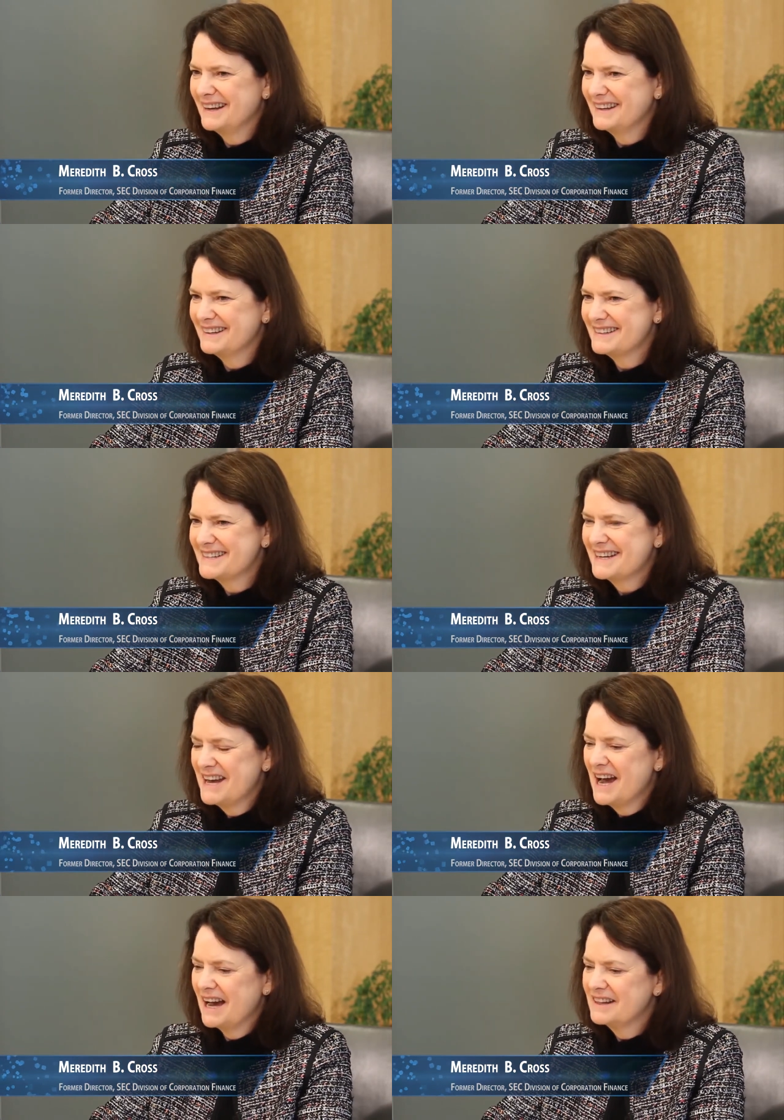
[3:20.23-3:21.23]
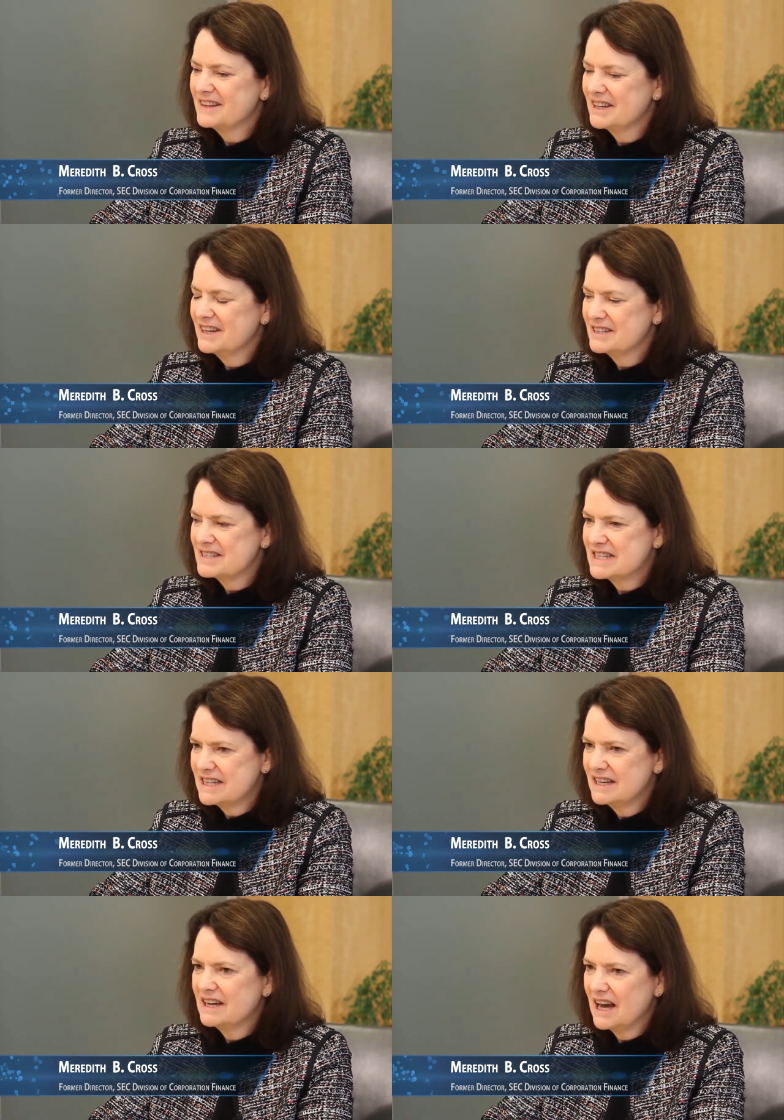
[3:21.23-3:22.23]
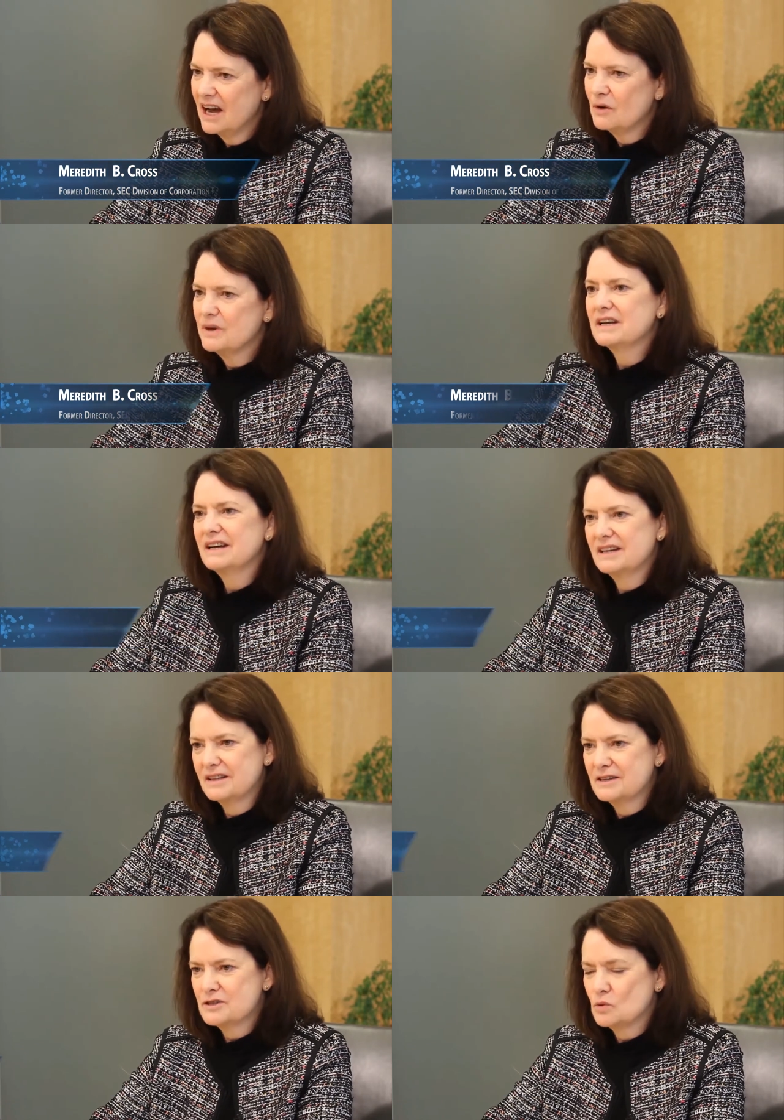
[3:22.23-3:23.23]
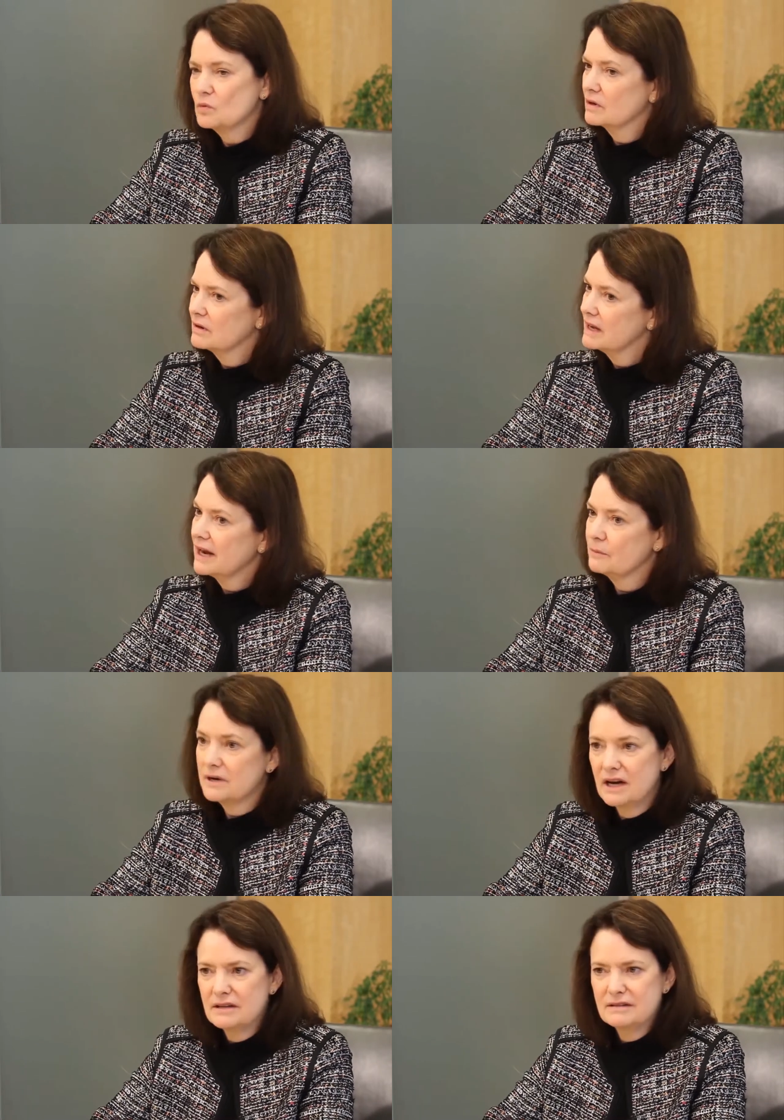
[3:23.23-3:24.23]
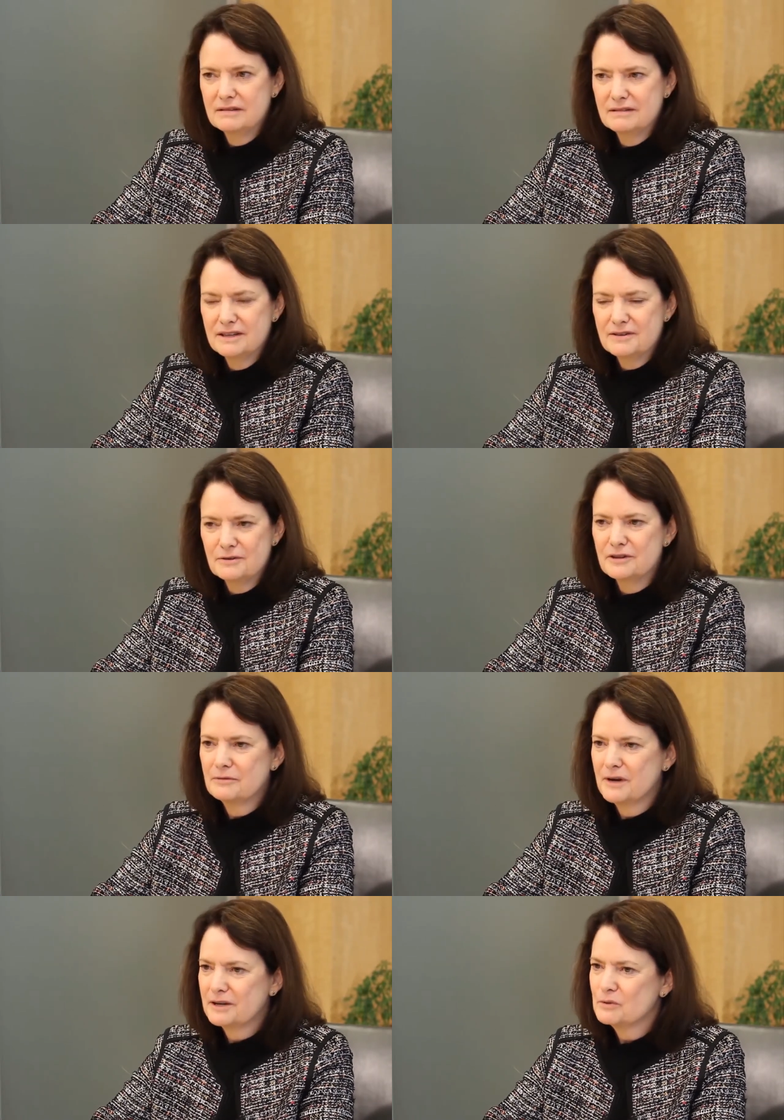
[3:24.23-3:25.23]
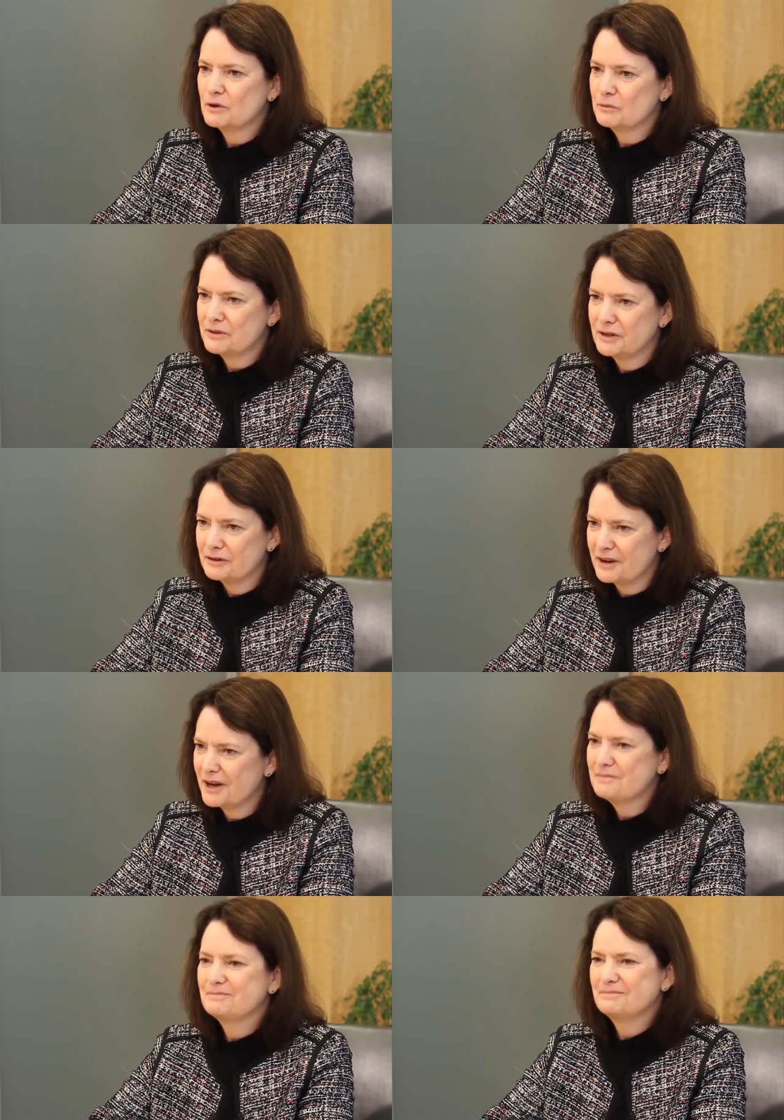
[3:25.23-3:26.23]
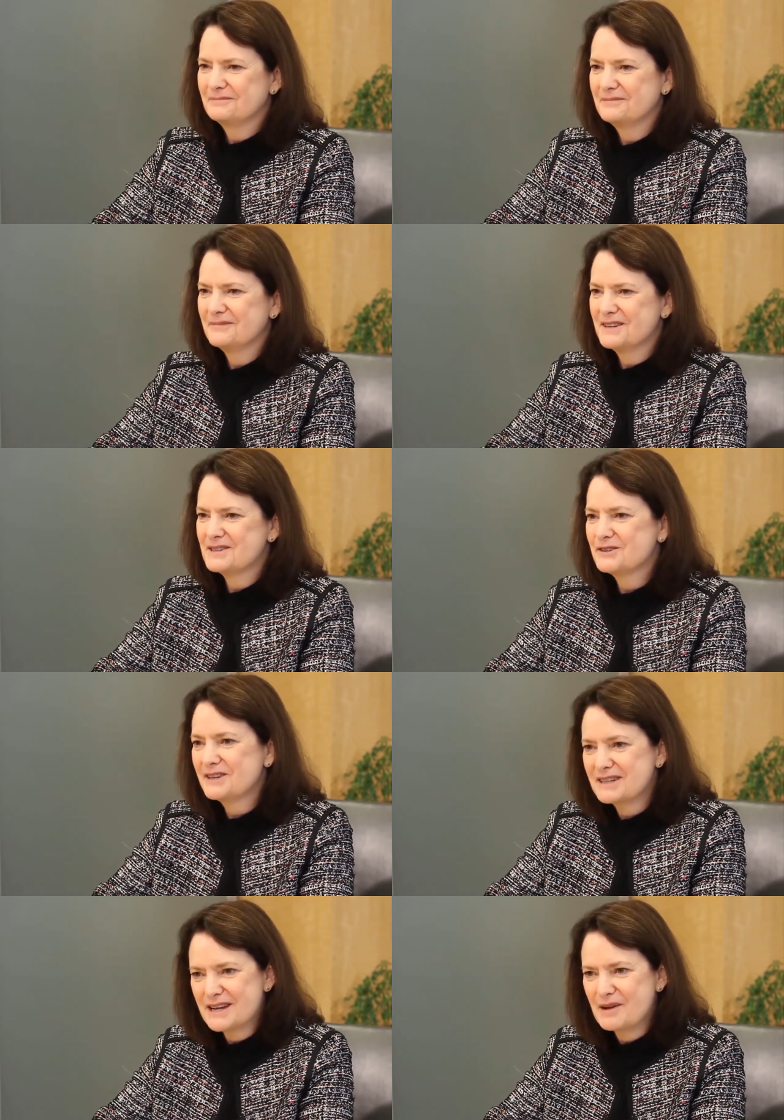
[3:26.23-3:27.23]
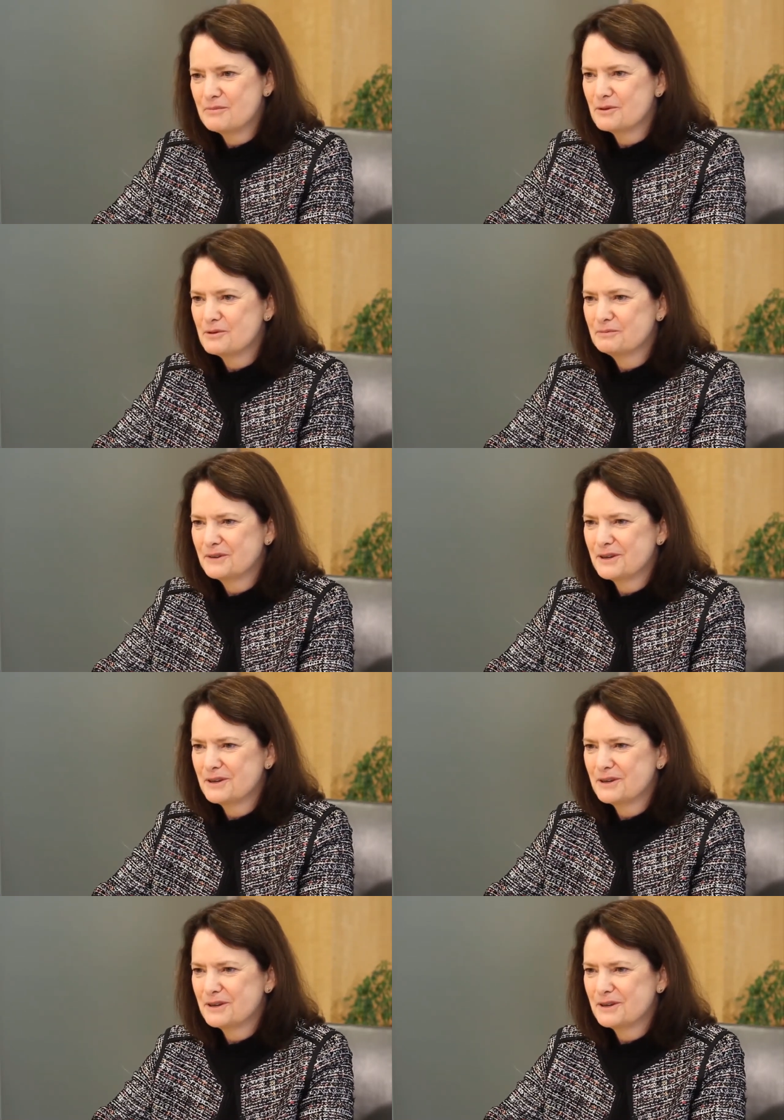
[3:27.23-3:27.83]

And I think seeing how we can get things to work, like how we got the 33 Act to work with the internet, is a good example.